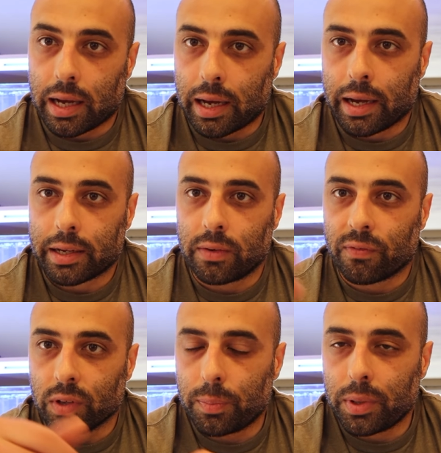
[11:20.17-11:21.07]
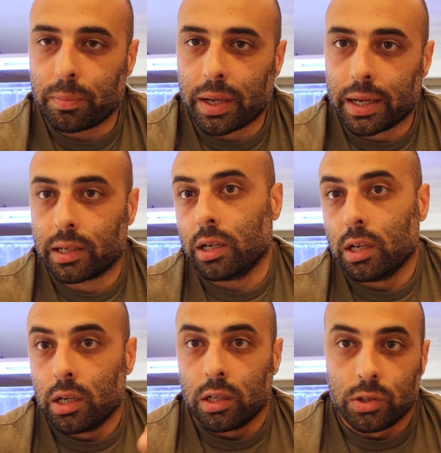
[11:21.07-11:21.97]
I can flip it back
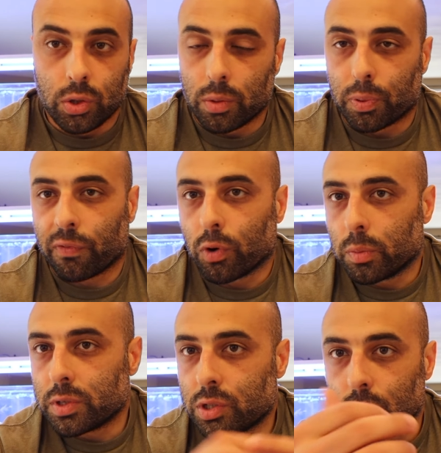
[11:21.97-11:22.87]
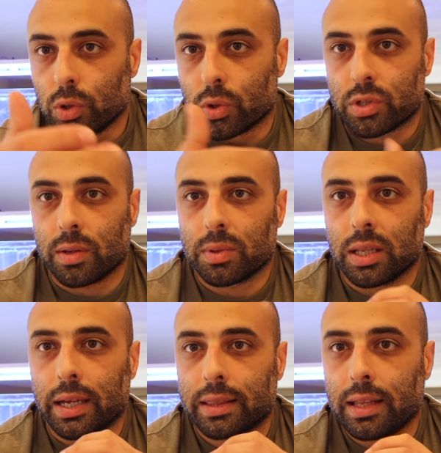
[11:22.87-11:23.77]
to the Performance Tune or something
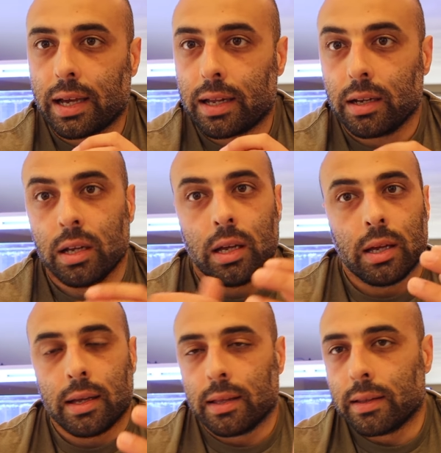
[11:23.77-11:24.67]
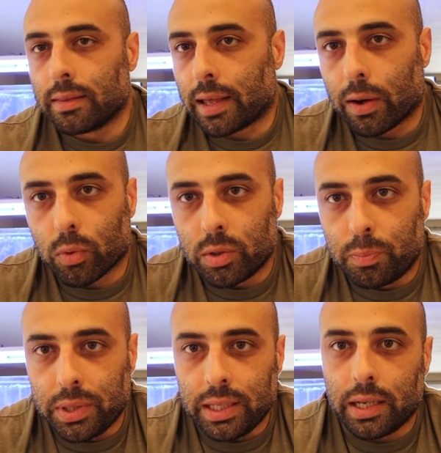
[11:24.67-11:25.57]
like that. That would
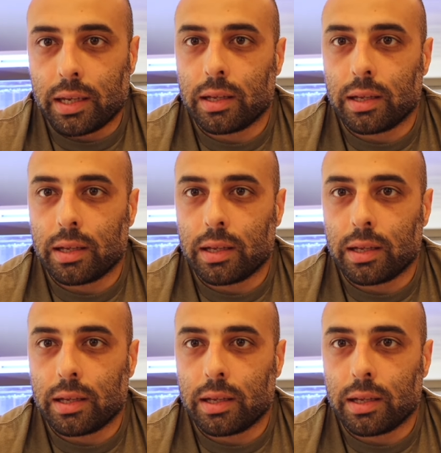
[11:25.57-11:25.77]
be